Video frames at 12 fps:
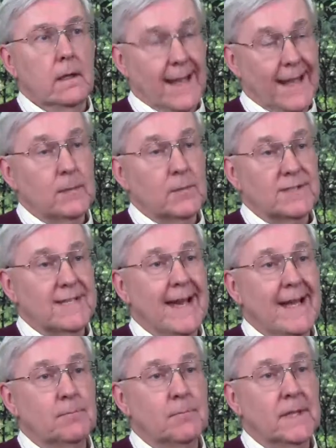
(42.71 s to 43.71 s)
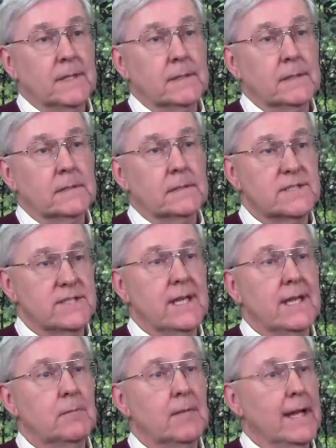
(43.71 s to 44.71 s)
Animals had been
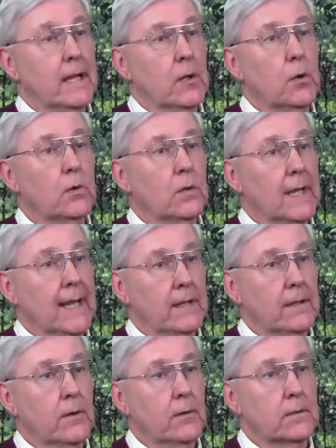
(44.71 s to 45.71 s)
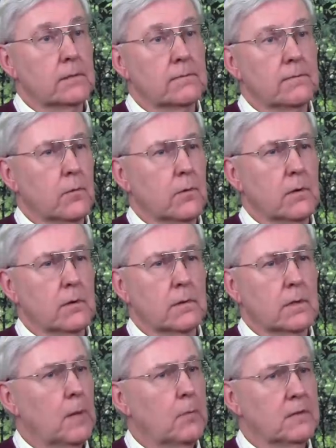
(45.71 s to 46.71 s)
seen by a local landowner for
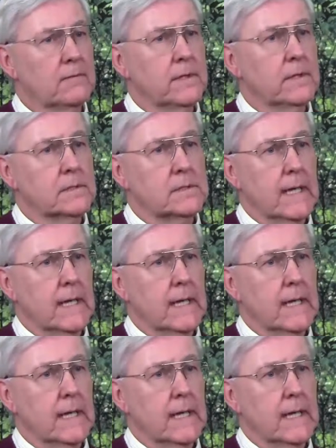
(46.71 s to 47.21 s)
a couple of years,